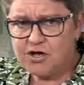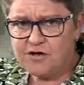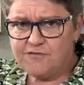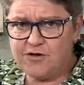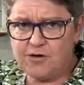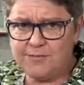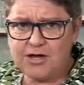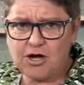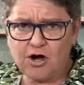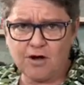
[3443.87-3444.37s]

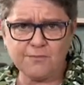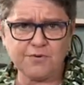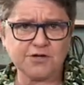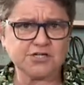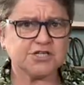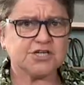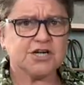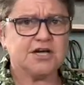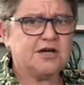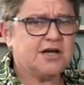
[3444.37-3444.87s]

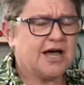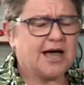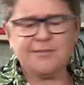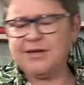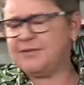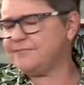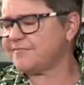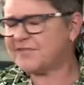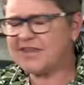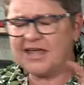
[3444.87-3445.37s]
Vermicompost, I
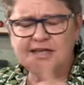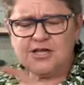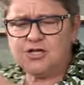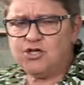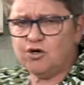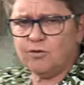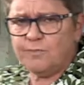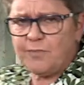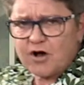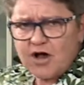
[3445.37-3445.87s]
mean, in
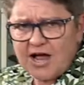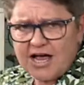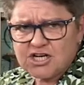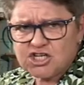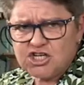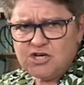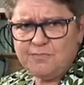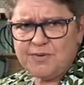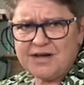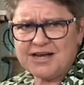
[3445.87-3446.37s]
your
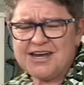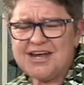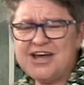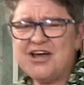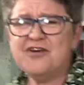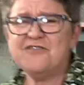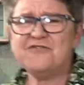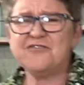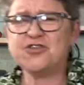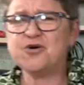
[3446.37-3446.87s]
bokashi bin.
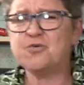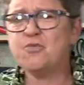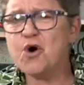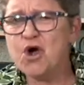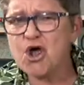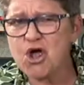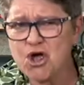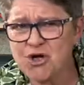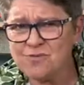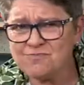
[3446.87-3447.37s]
For the
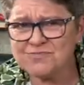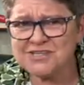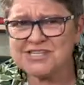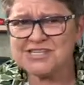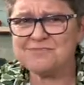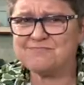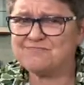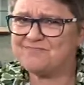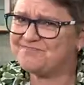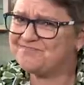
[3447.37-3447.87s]

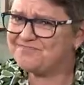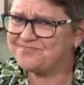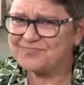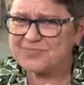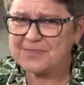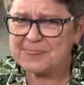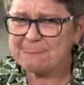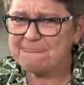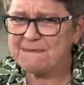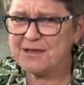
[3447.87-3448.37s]
worms,
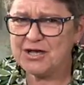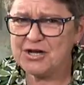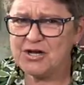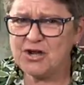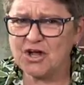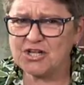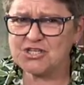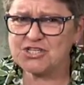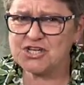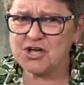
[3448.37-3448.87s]

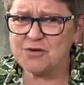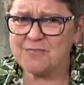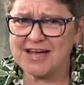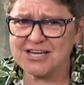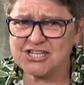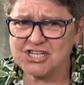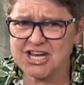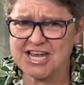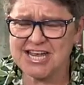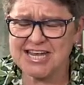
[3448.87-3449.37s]
not so
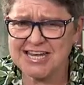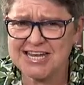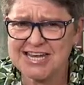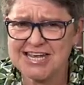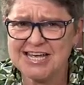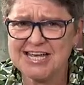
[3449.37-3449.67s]
much, eh?